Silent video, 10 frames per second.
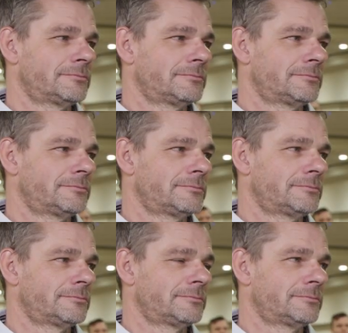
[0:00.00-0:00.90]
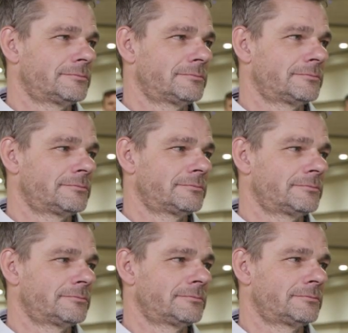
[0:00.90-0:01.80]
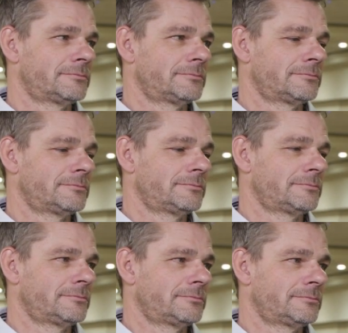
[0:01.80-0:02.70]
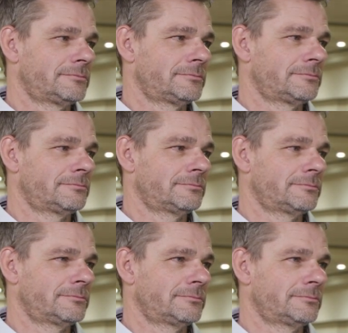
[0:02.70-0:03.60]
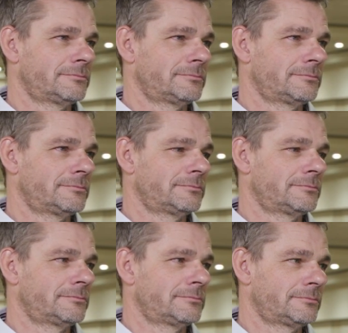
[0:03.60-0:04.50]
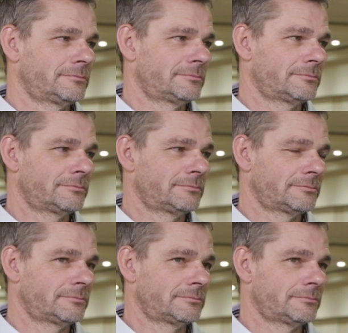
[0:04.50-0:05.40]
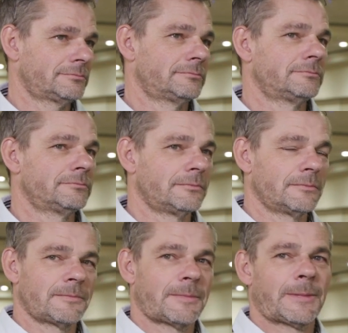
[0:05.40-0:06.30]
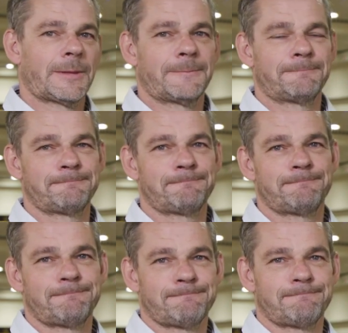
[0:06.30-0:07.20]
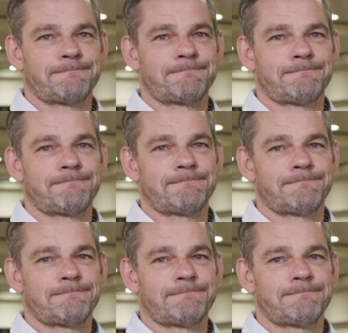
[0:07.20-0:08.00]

[no speech]